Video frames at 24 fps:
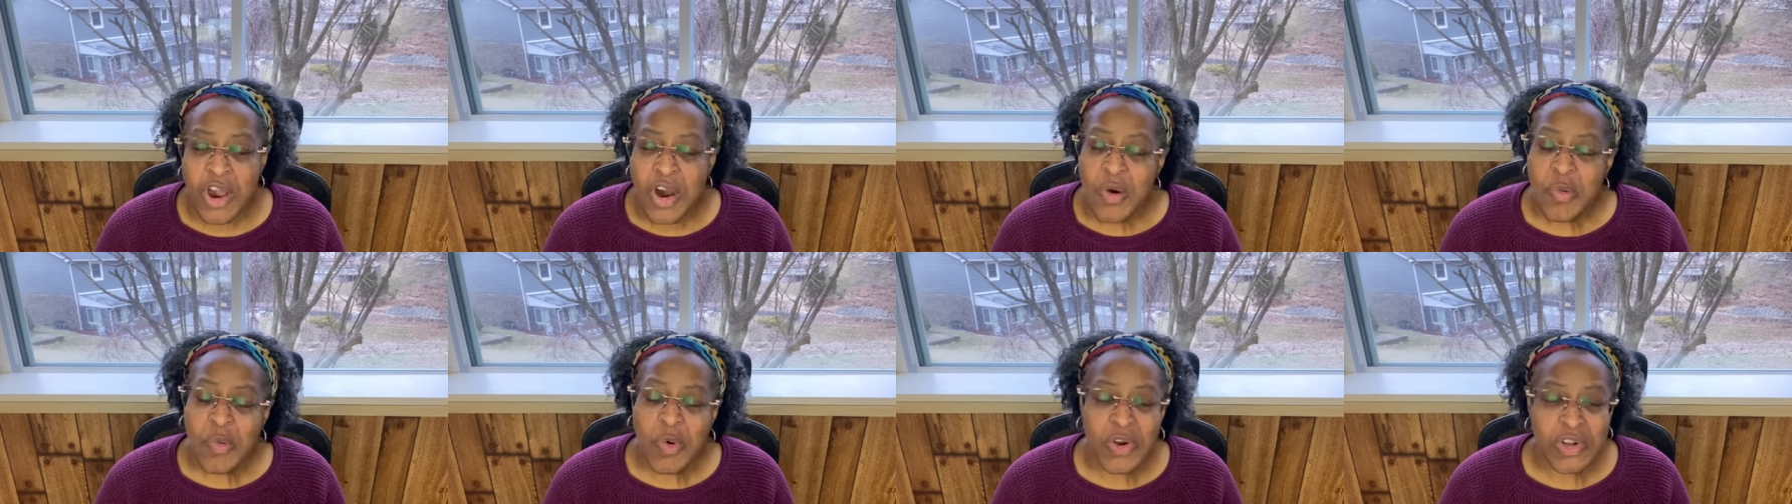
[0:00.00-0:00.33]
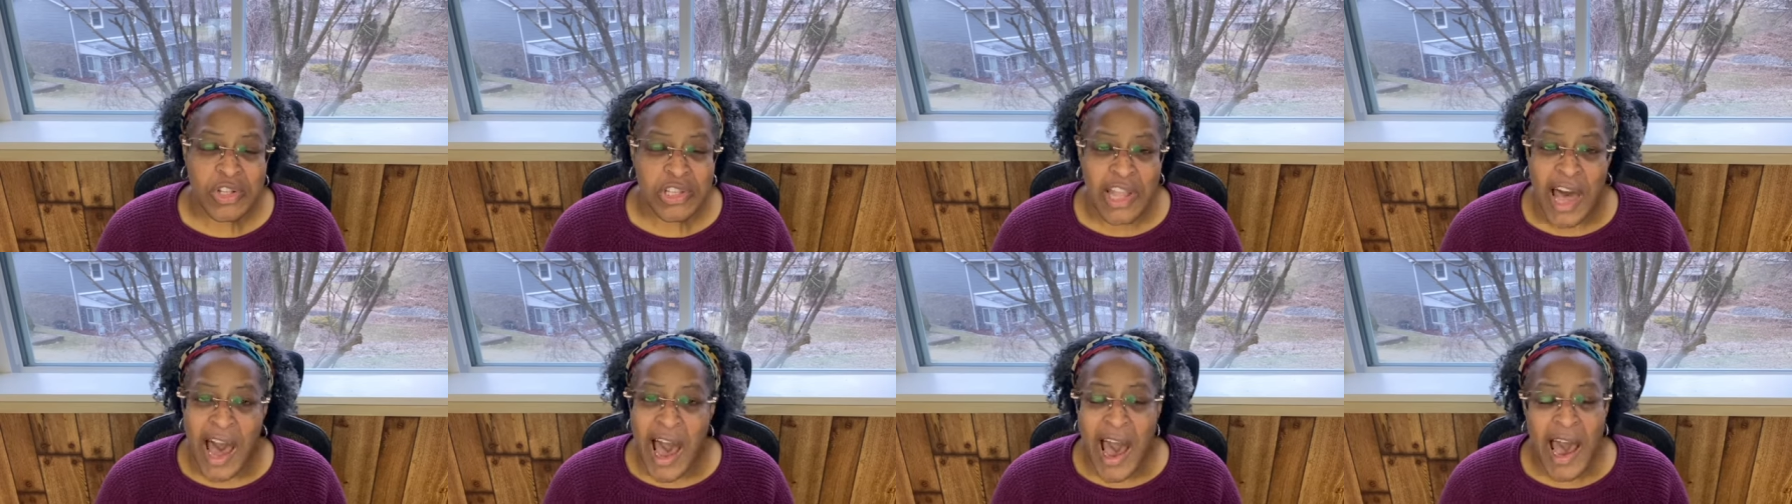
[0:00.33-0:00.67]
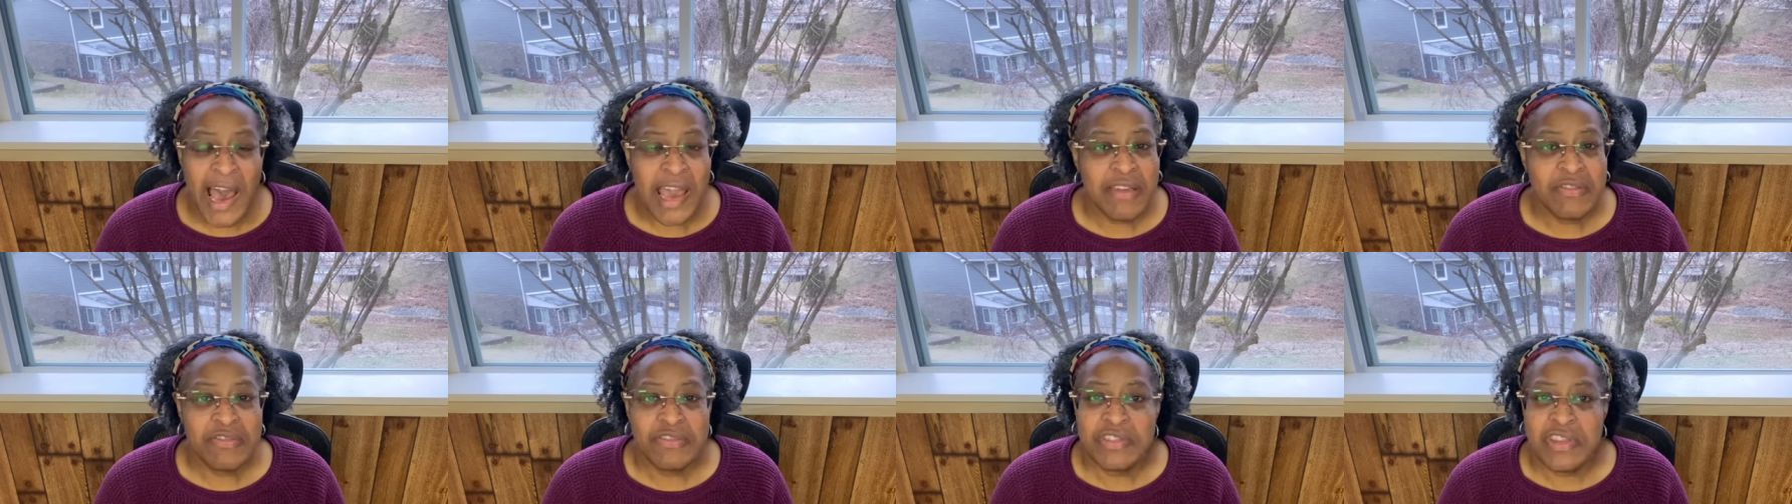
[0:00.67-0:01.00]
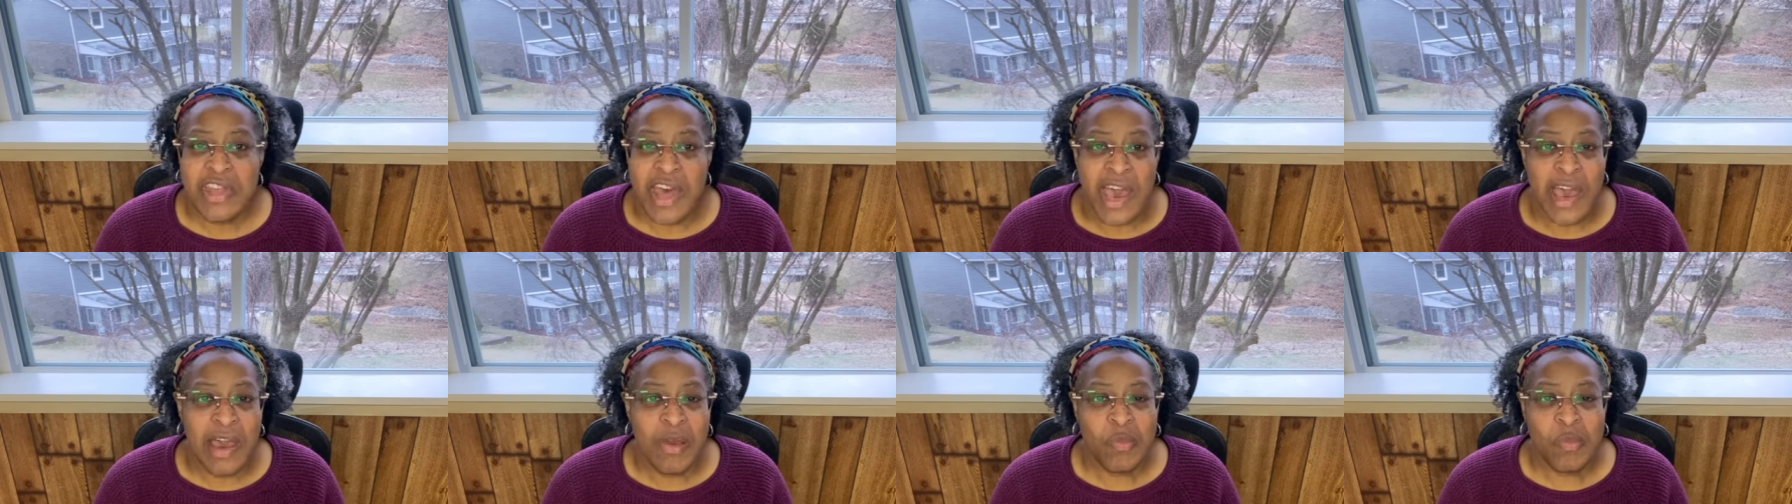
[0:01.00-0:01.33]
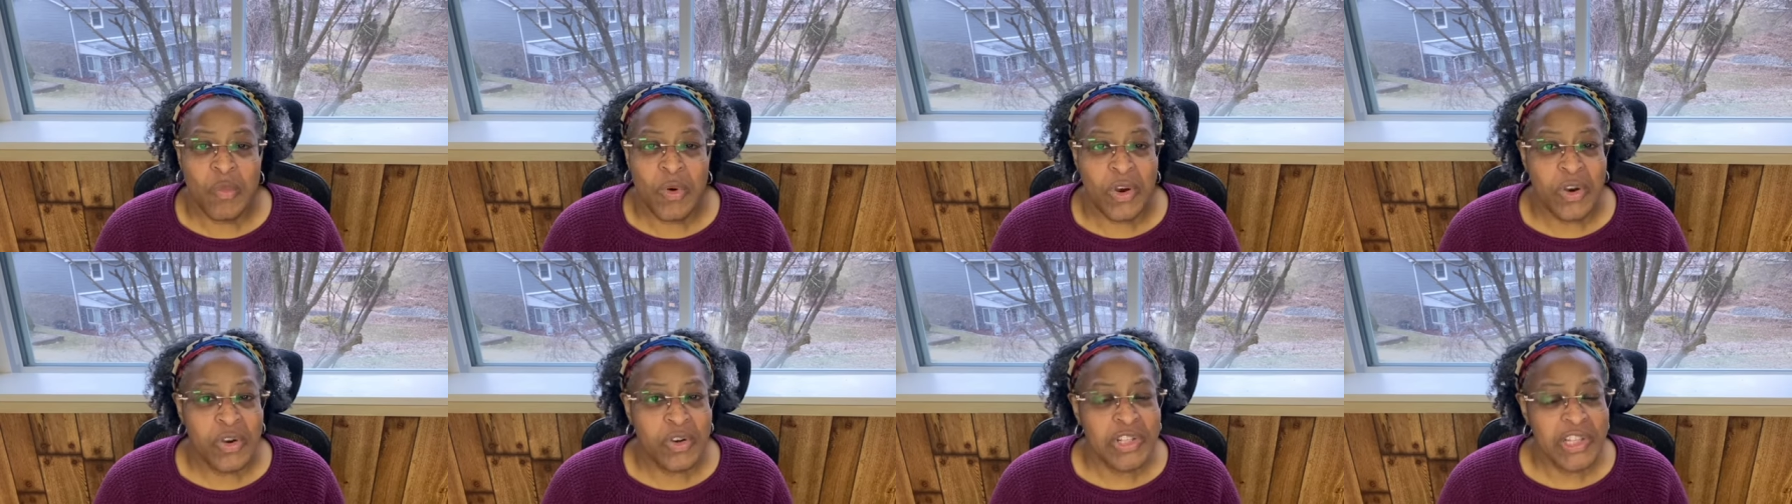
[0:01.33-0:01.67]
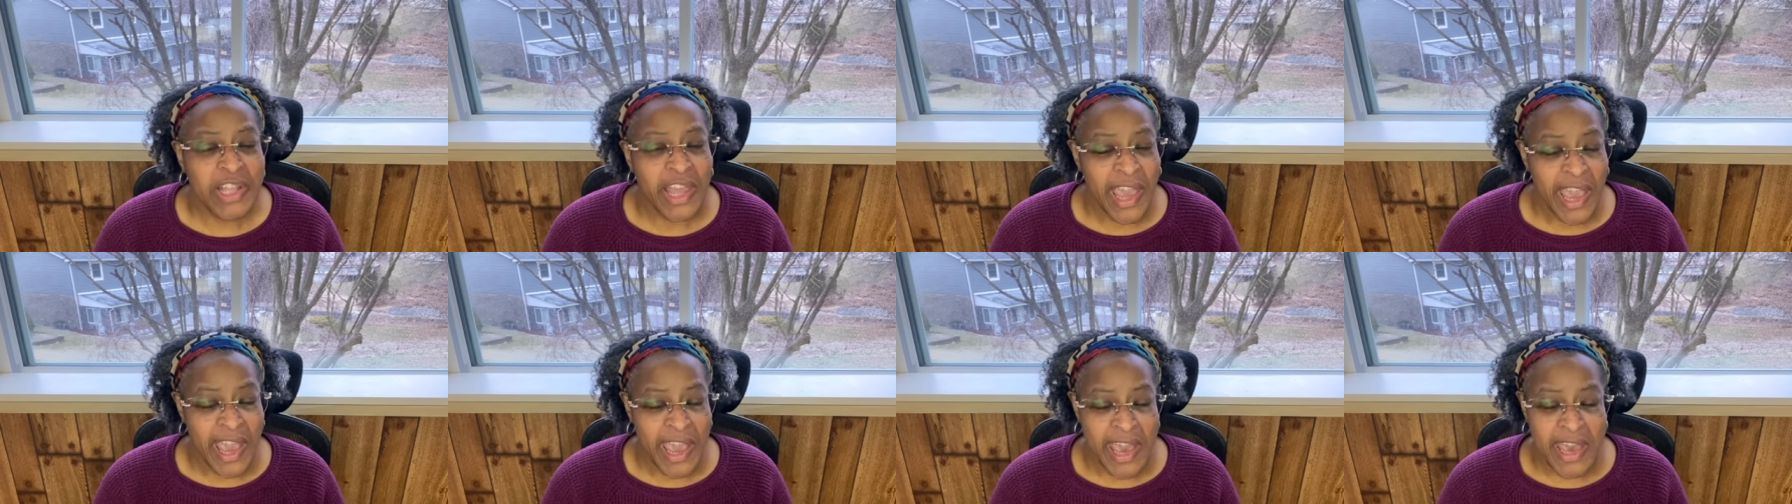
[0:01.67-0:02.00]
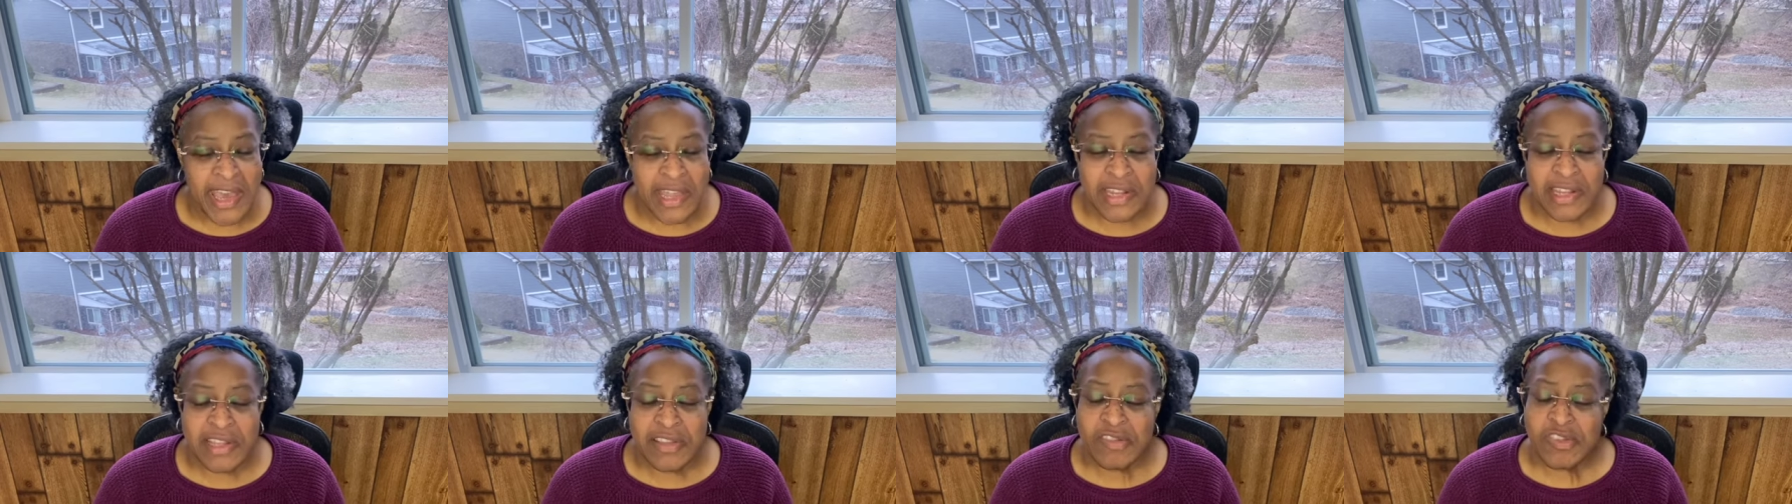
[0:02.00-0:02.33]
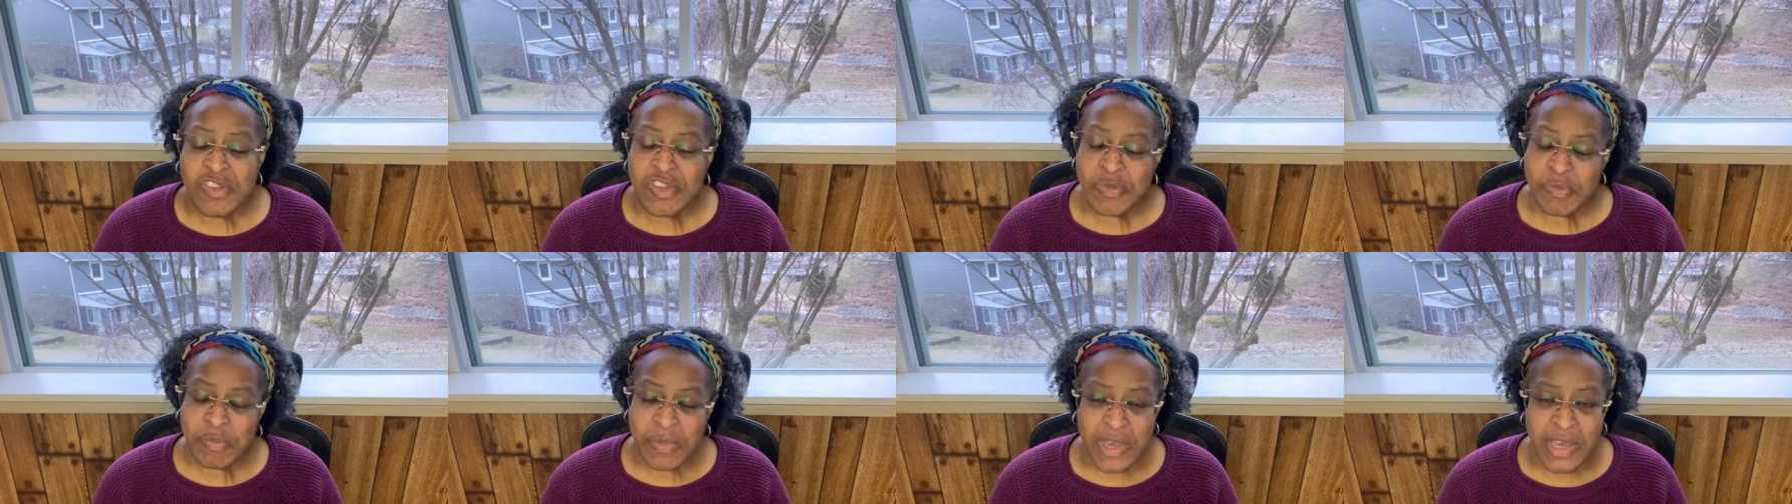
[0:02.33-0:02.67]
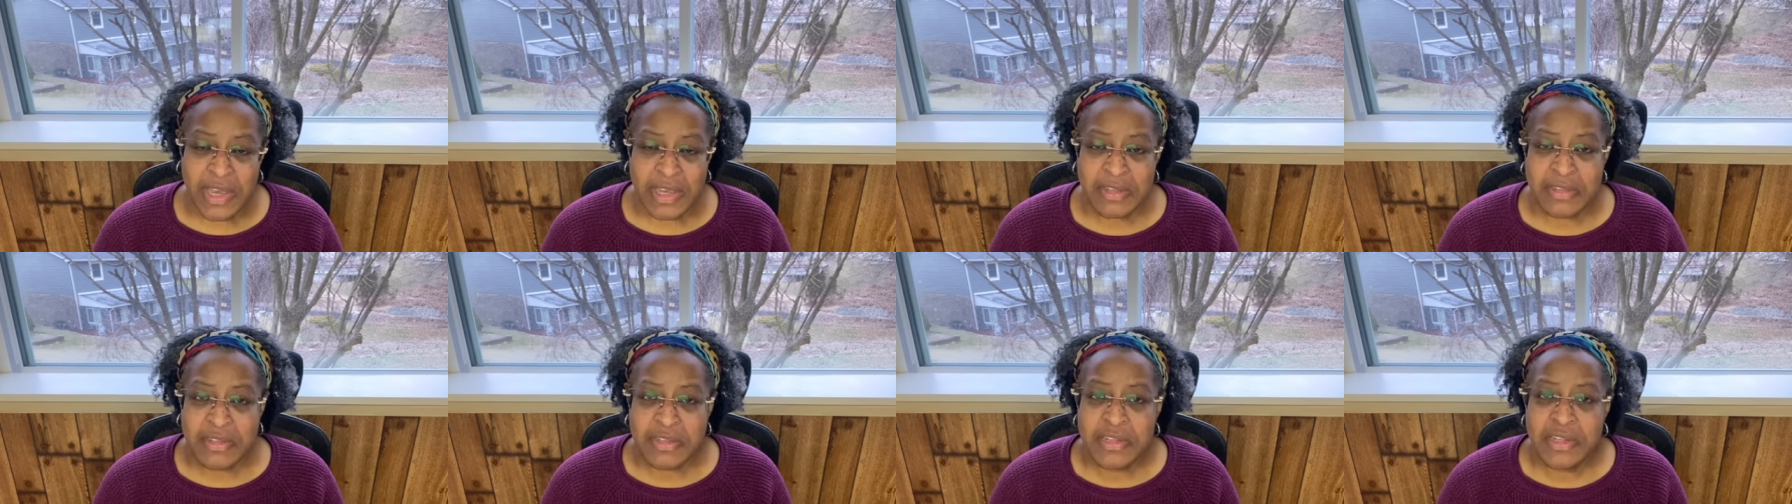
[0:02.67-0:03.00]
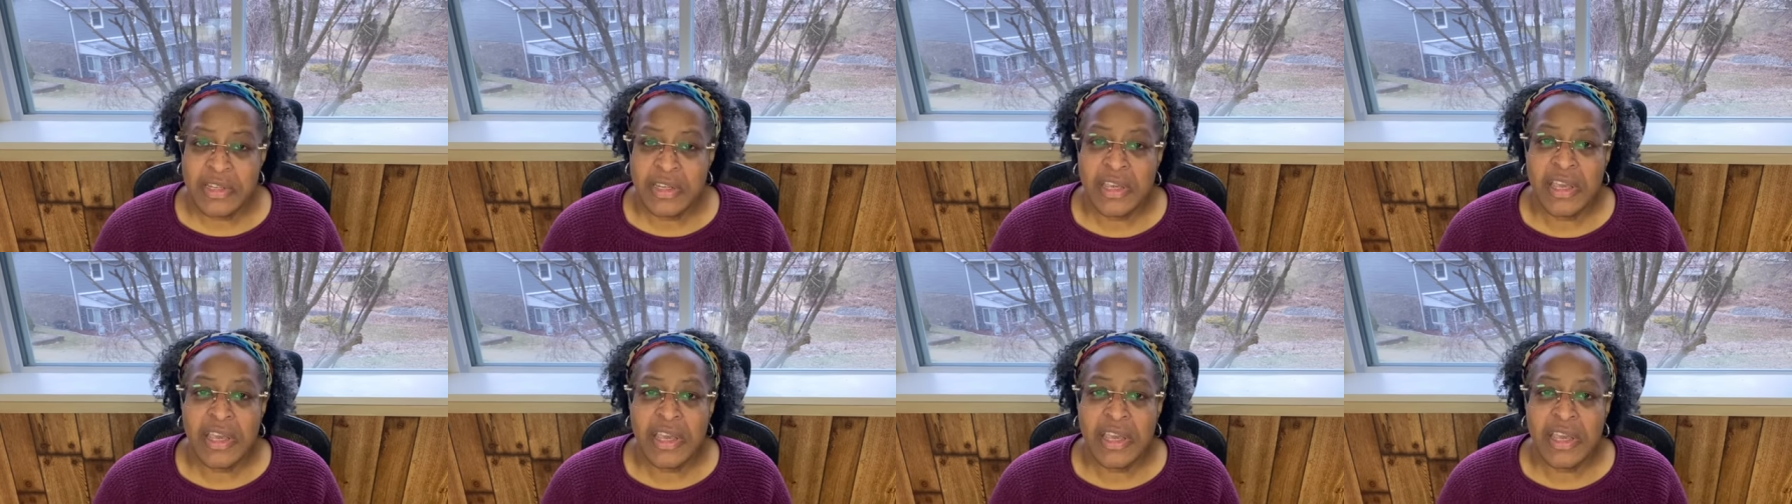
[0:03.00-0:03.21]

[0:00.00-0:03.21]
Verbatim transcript: were lives that were led and spent